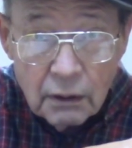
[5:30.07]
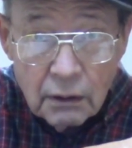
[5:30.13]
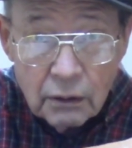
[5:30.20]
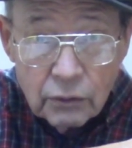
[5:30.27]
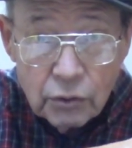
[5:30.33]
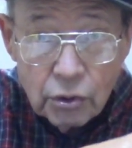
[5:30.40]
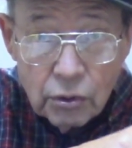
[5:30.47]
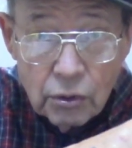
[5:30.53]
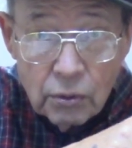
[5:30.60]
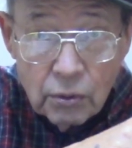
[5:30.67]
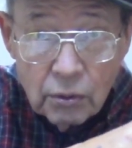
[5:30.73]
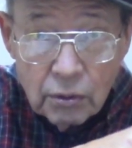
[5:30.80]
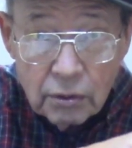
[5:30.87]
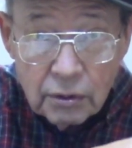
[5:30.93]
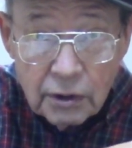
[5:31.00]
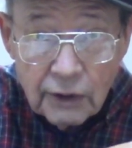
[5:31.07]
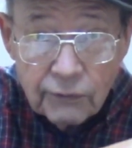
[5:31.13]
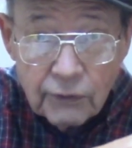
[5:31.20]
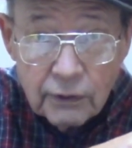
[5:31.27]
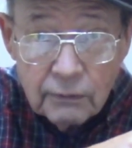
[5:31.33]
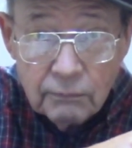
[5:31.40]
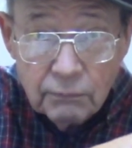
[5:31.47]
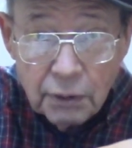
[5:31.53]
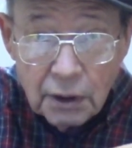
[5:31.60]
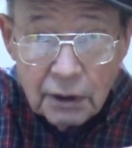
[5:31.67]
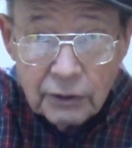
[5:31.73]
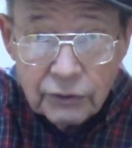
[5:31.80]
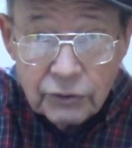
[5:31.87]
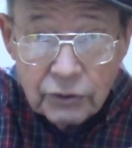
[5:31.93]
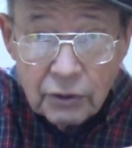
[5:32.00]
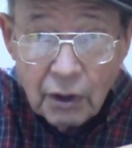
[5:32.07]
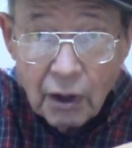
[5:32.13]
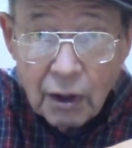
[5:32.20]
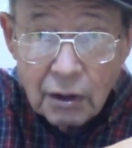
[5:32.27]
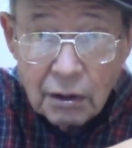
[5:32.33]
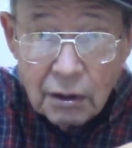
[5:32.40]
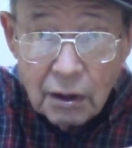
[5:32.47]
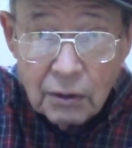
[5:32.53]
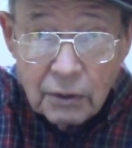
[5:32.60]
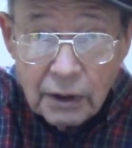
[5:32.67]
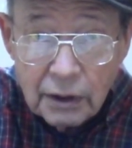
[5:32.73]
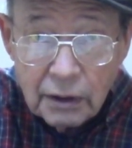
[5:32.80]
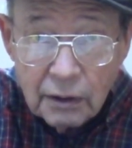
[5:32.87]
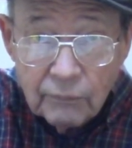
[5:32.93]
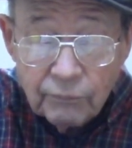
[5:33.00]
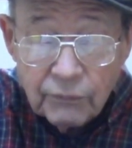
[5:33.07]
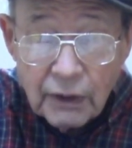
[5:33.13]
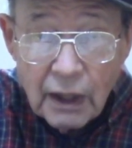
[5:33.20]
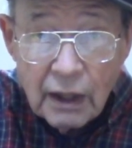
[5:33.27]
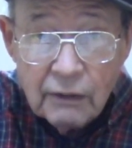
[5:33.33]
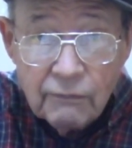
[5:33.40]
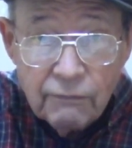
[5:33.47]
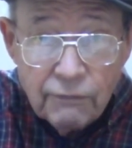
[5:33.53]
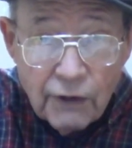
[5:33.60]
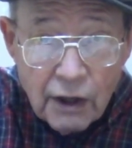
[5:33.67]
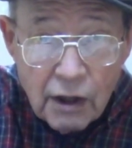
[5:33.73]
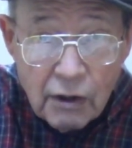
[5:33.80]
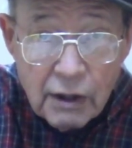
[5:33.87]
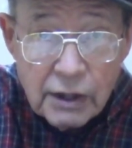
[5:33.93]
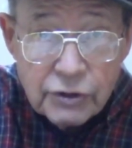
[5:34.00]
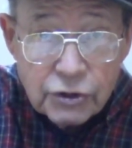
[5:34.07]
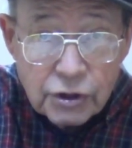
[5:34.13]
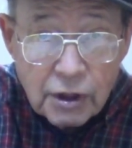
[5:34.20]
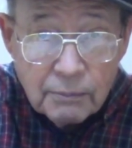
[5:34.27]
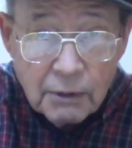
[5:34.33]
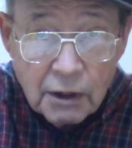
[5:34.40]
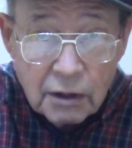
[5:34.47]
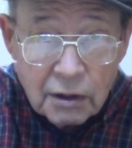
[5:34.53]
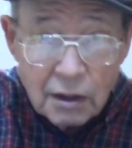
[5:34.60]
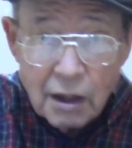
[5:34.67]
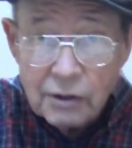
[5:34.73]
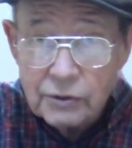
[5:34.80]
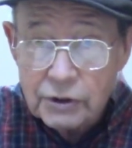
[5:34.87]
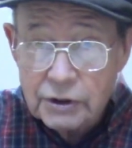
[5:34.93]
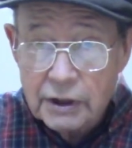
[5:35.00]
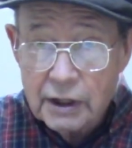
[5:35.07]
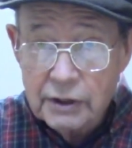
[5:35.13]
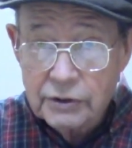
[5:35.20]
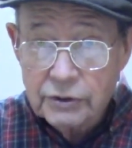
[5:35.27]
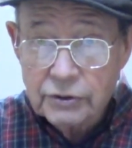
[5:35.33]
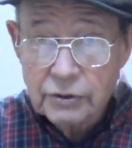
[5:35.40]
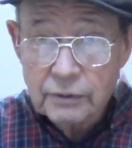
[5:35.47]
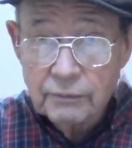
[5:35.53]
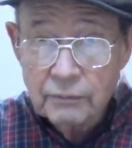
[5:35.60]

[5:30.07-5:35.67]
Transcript: Two different bullets are loaded in very similar cartridge cases.